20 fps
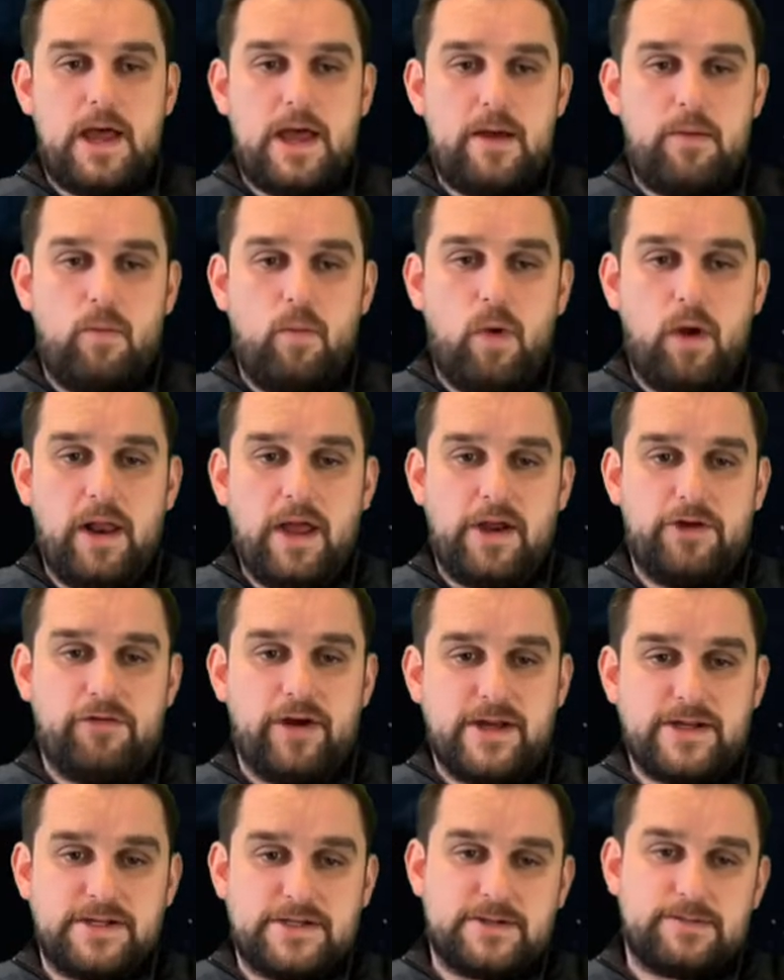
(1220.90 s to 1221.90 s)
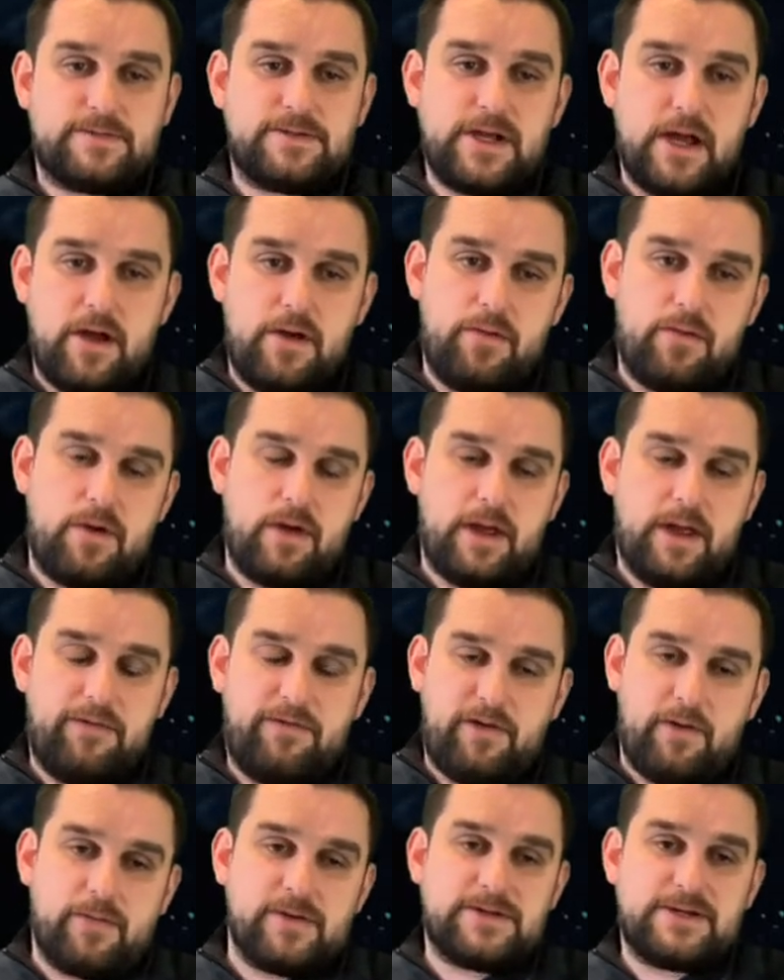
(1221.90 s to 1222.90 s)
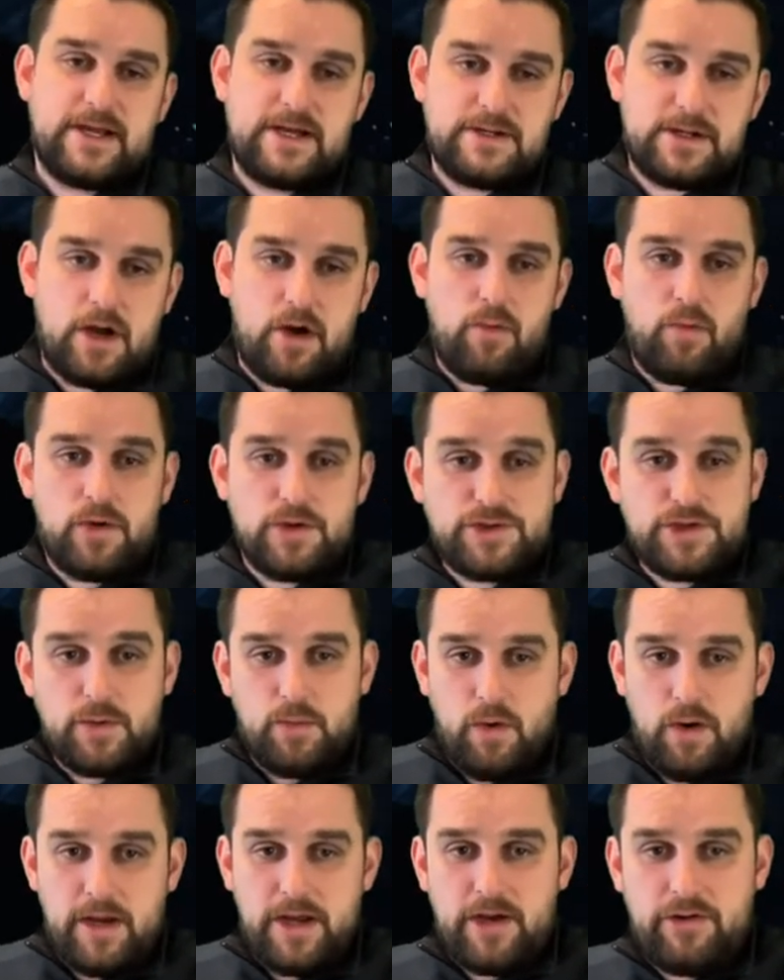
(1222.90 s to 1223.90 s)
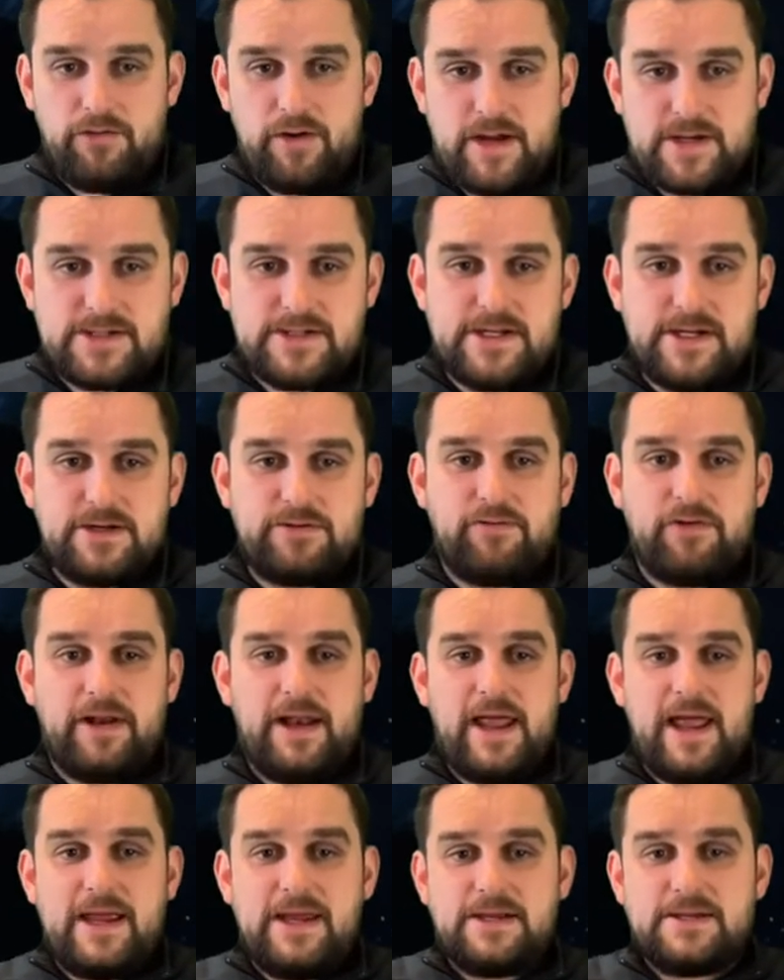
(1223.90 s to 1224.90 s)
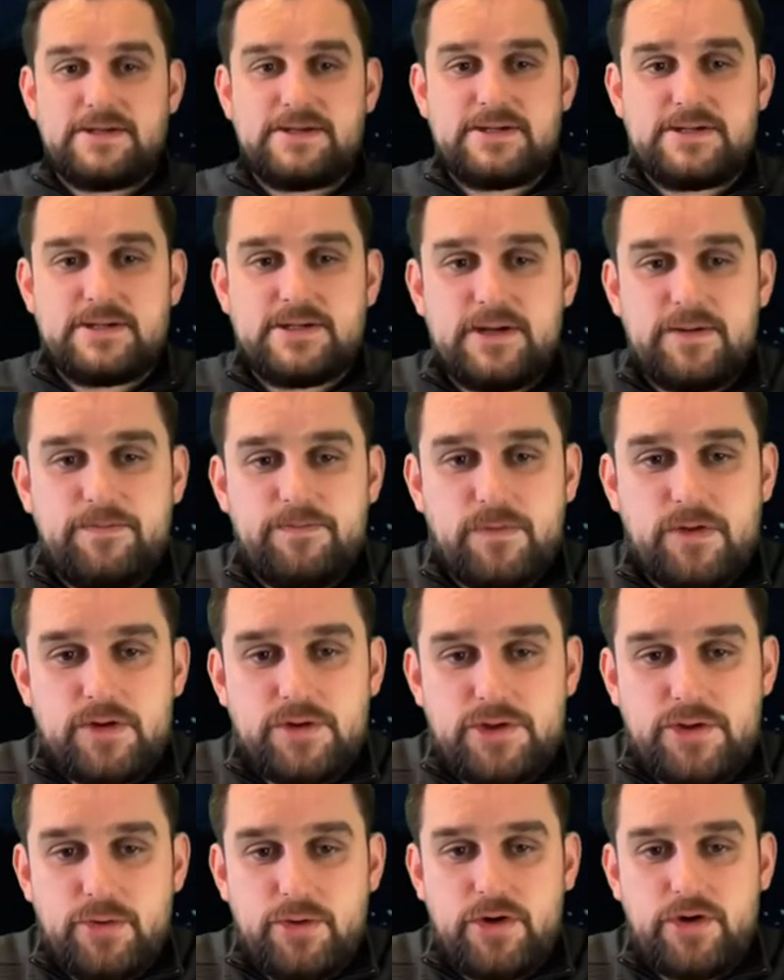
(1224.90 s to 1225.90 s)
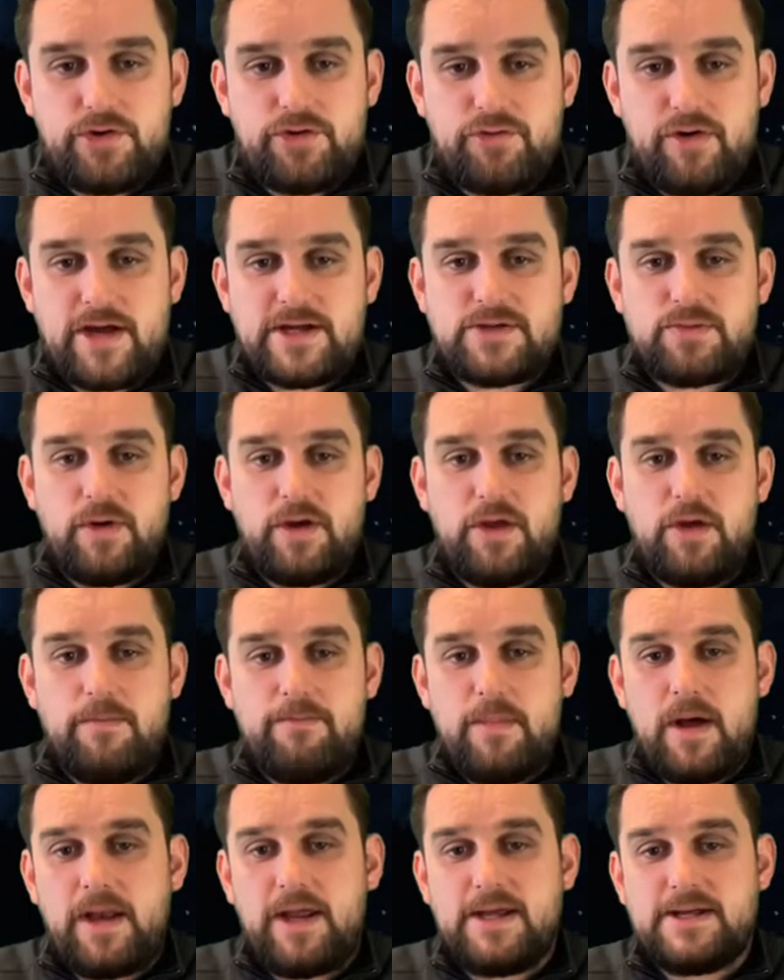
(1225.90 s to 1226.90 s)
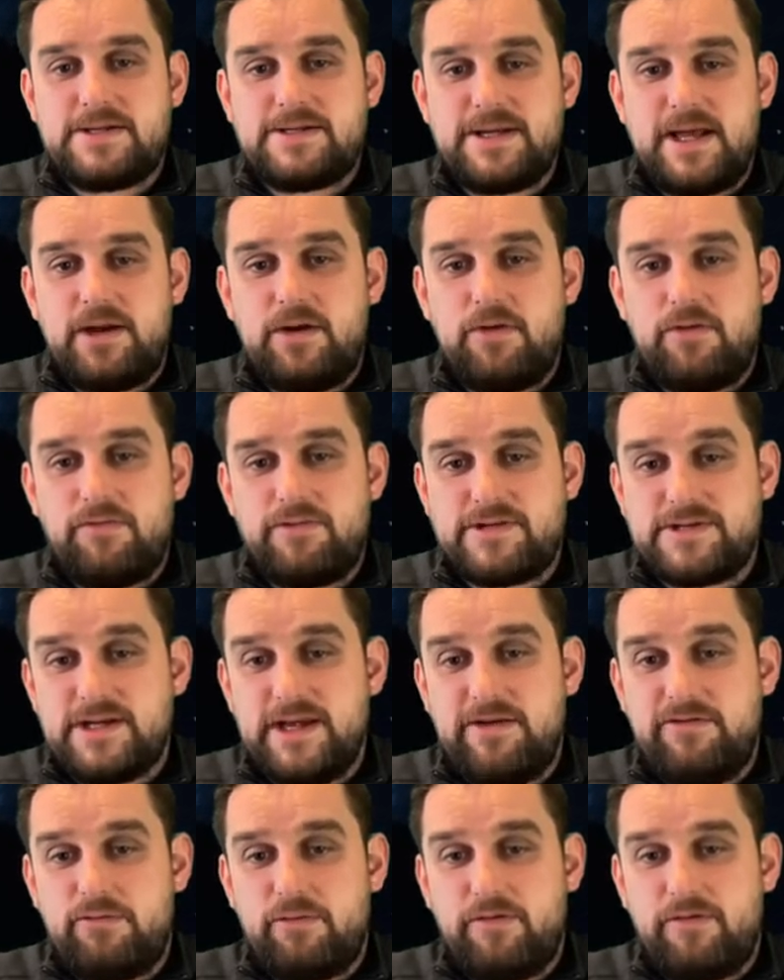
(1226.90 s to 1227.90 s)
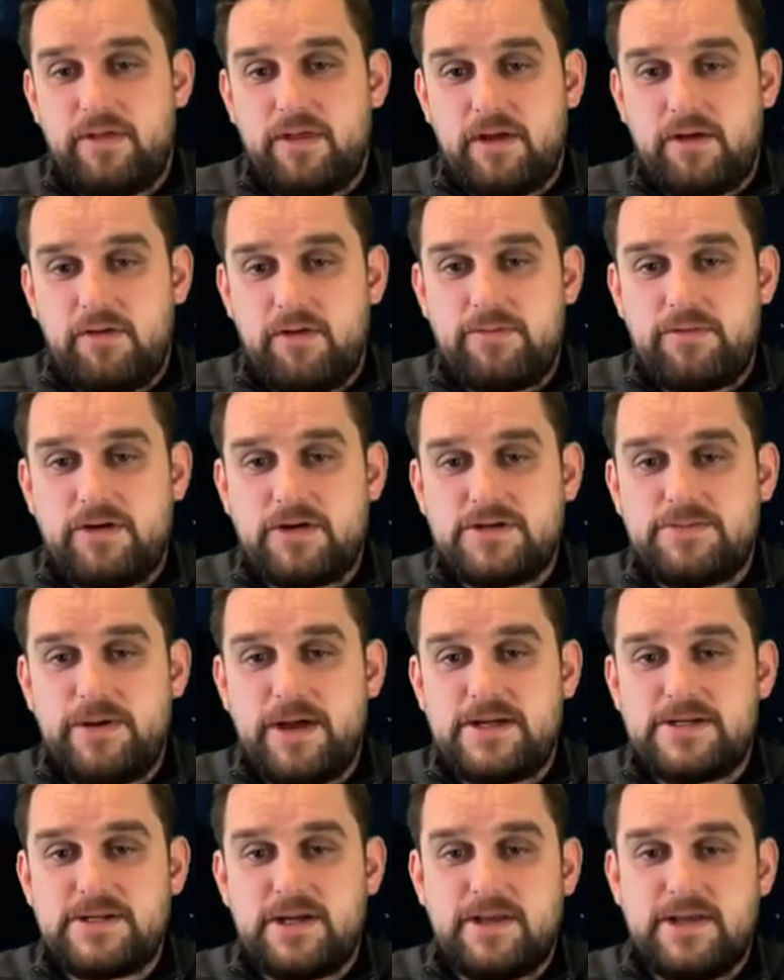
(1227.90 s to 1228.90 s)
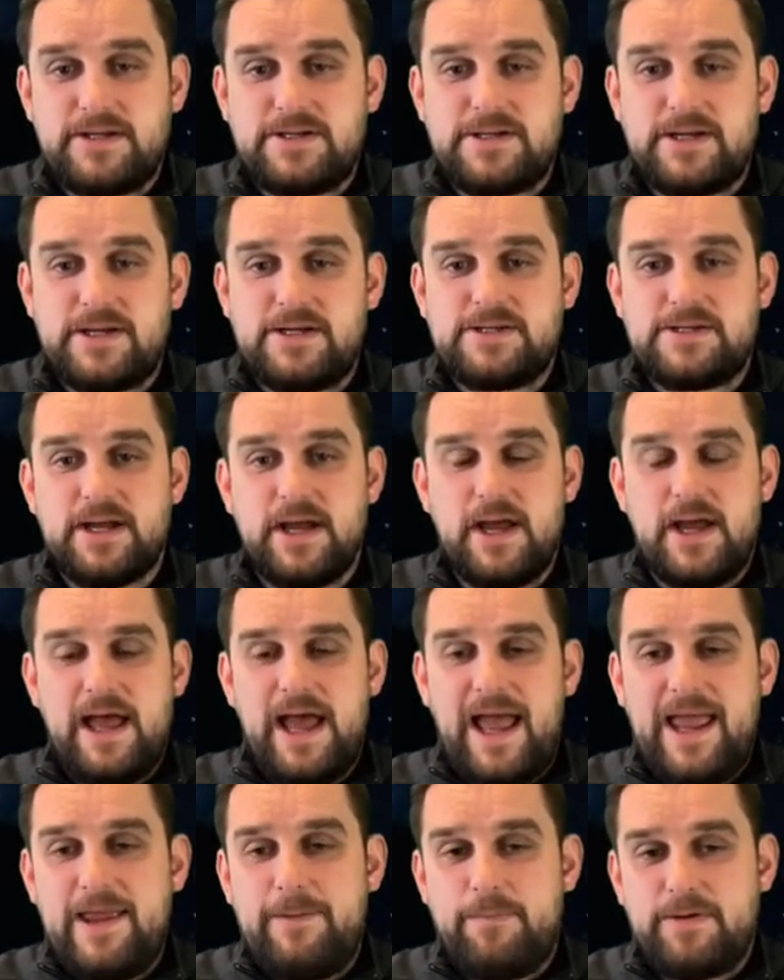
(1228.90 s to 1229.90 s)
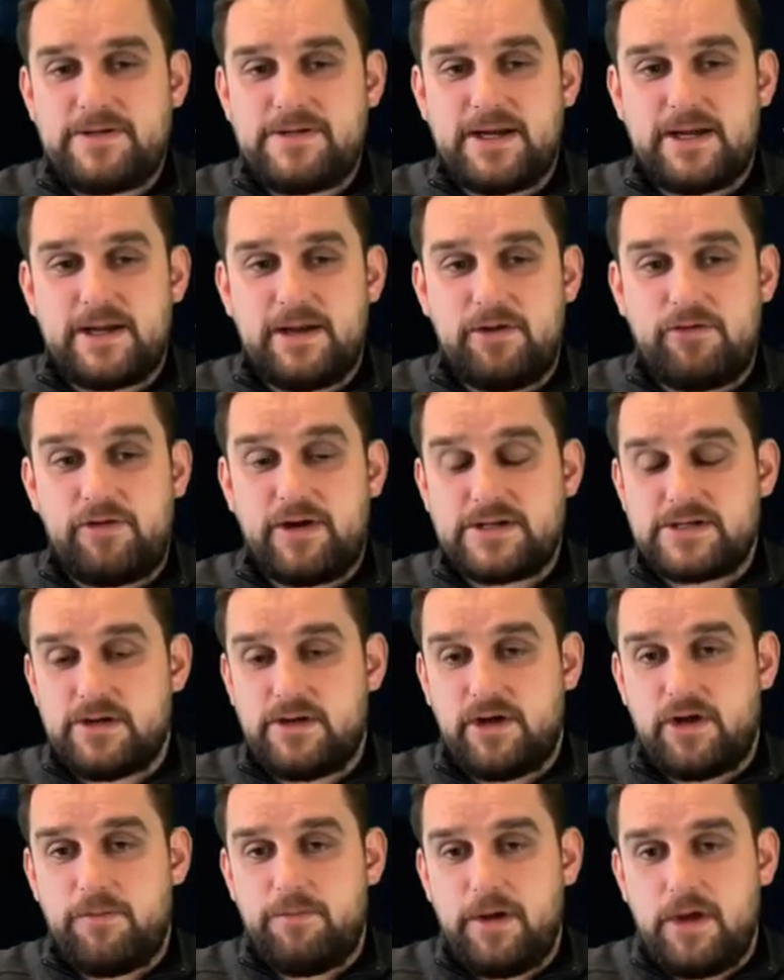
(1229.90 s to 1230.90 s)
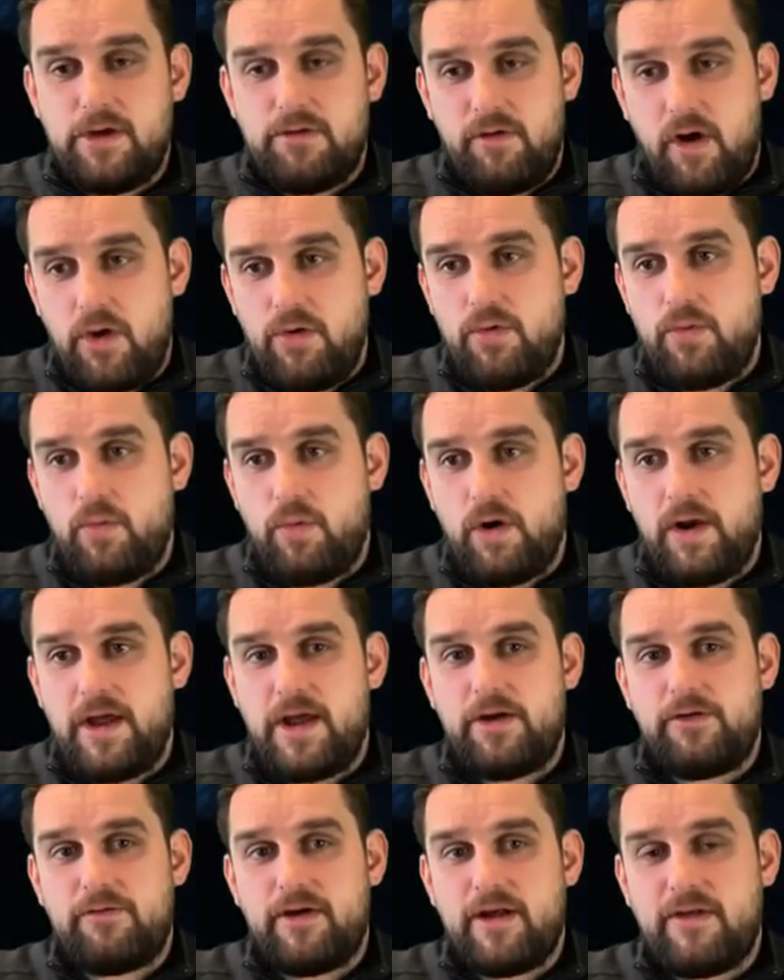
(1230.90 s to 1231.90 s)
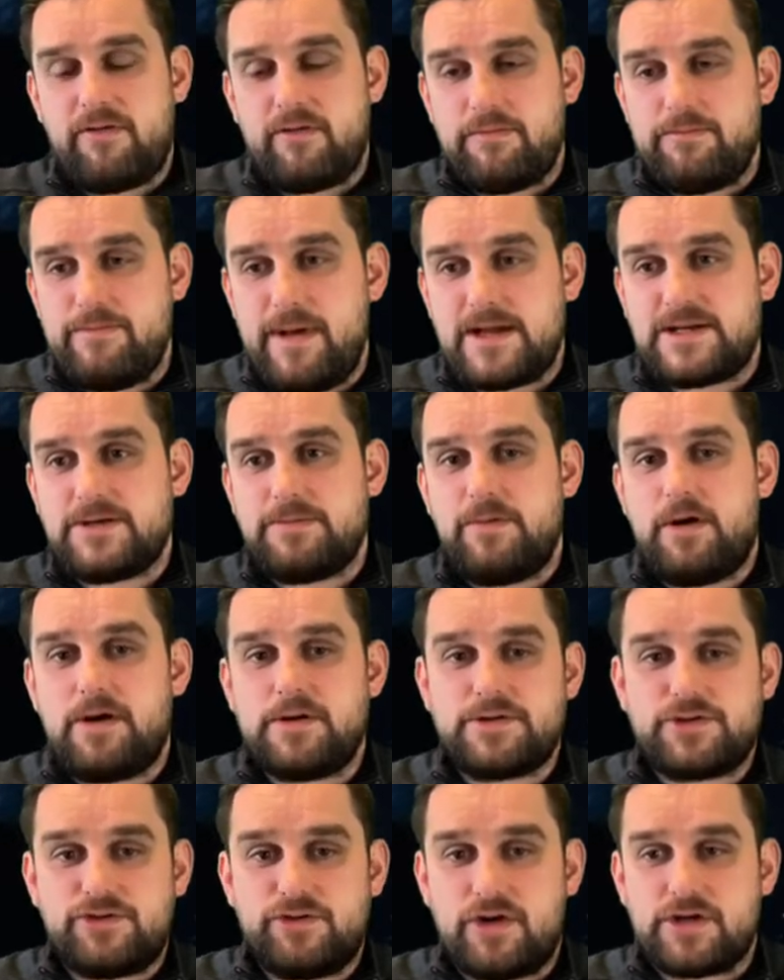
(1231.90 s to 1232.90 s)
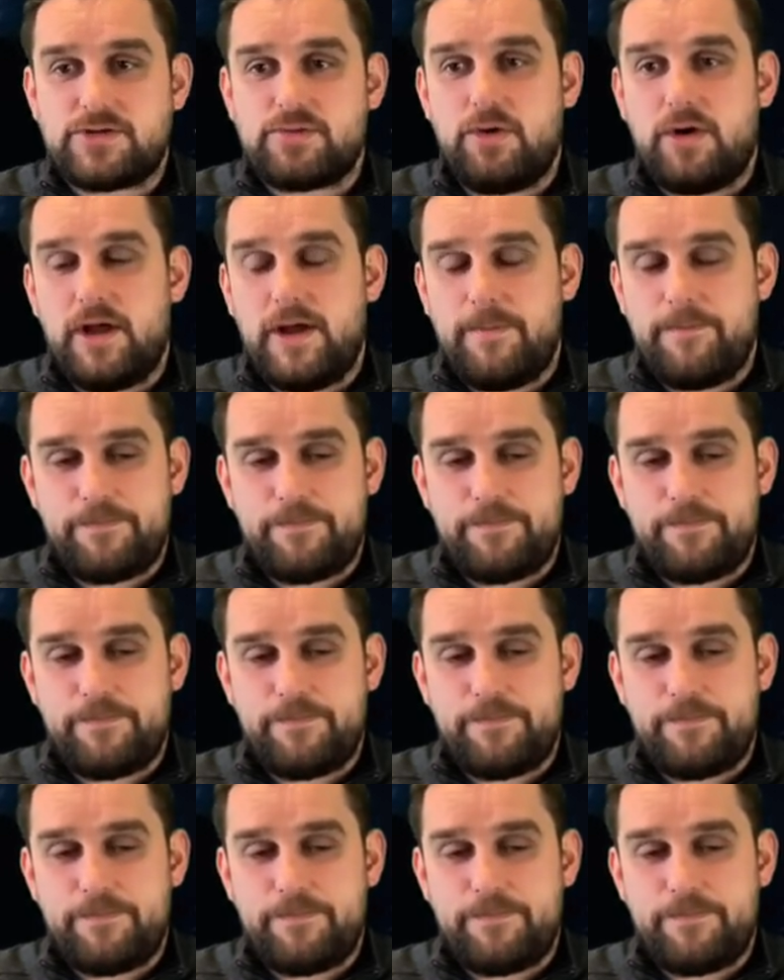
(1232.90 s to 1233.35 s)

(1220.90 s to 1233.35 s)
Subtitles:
Wallet address. So if someone says, oh, what's your wallet address, this relates to an address where your money is sent or received within the crypto space. So this is a particular address, so it could be your own wallet address from MetaMask, Trust Wallet,